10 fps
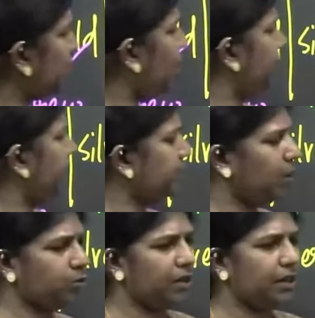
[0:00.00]
Salt from
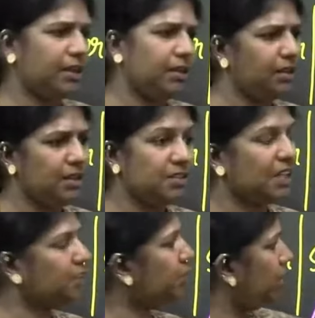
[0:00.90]
South India.
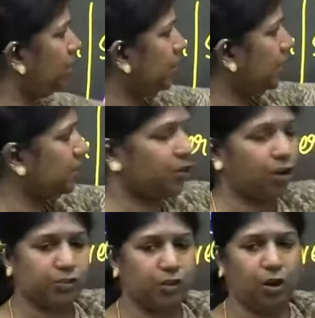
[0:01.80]
Sea salt, that is
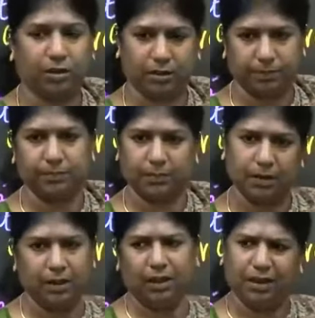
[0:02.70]
rock salt.
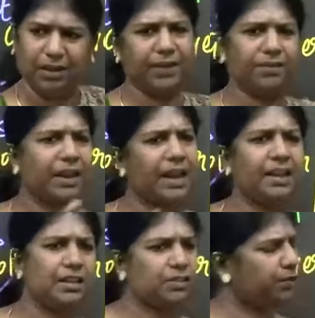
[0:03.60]
Different
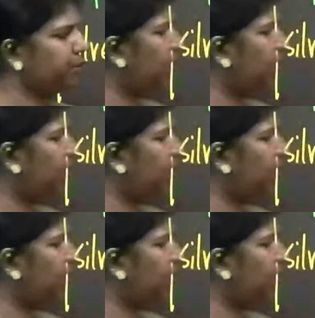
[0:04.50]
varieties of